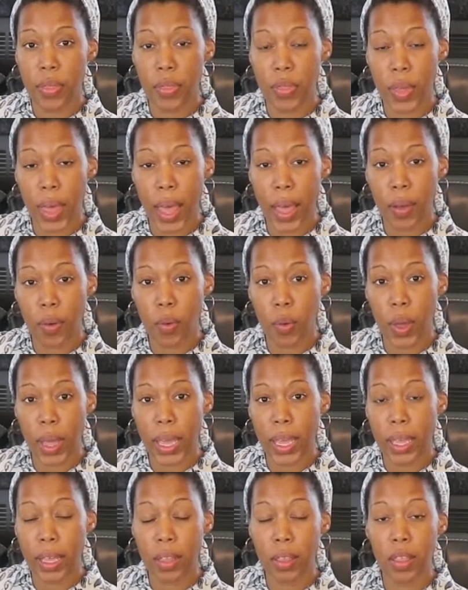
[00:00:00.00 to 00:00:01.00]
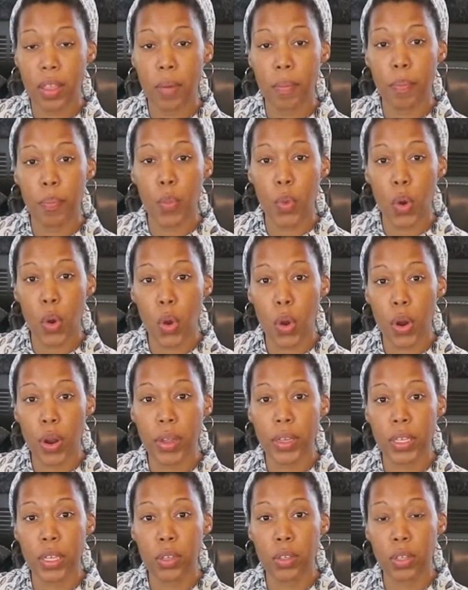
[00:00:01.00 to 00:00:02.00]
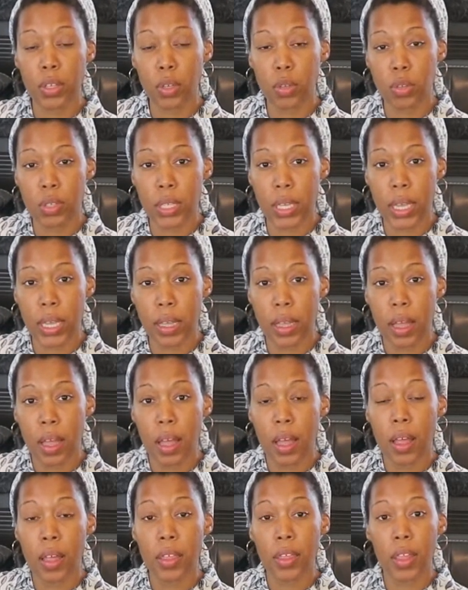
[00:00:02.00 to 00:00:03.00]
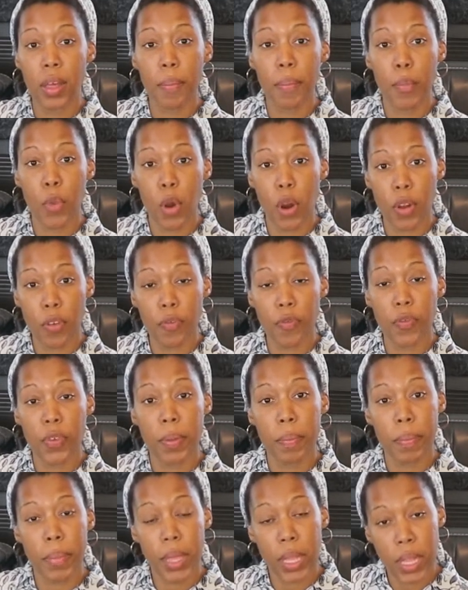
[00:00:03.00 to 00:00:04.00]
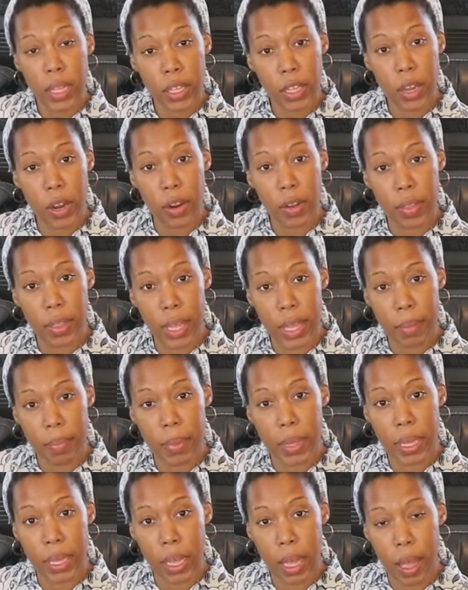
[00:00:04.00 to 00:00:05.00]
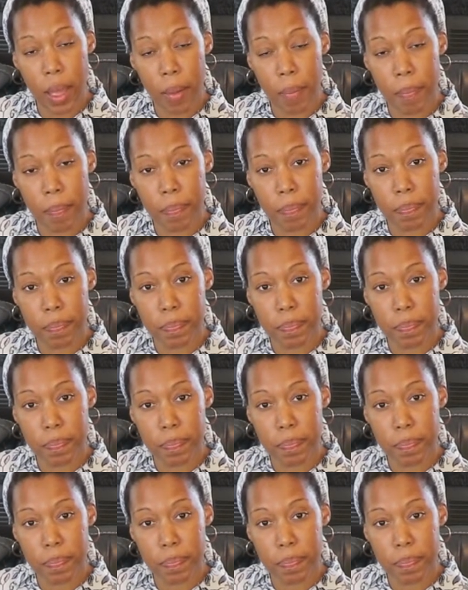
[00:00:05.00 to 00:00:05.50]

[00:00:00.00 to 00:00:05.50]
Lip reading: That way, the more you use it, the more familiar they become.